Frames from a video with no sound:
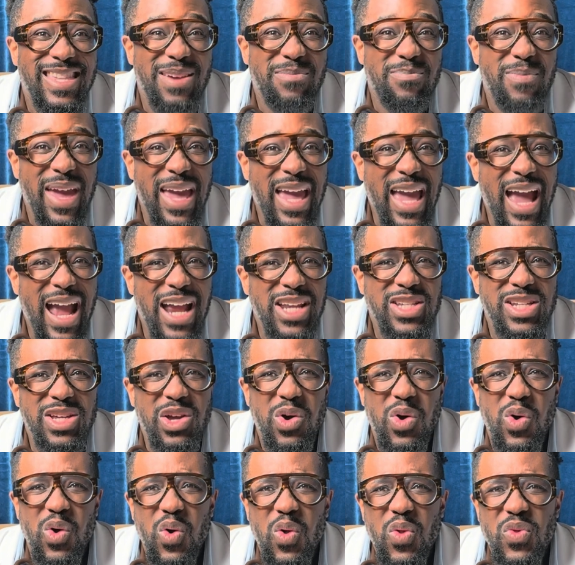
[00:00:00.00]
may actually
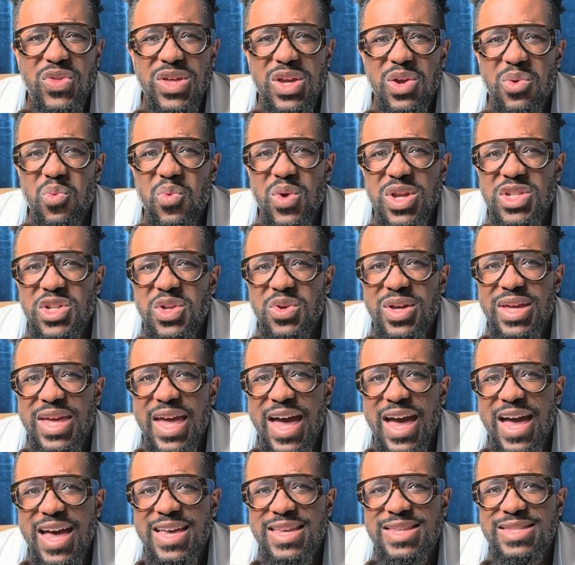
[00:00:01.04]
hold the original
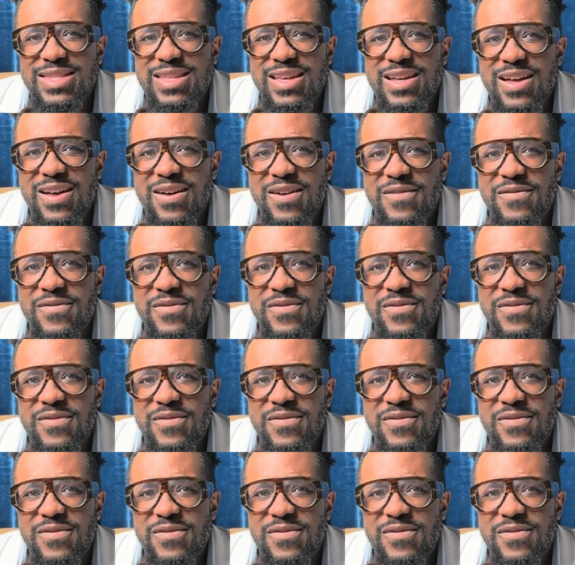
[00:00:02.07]
cast of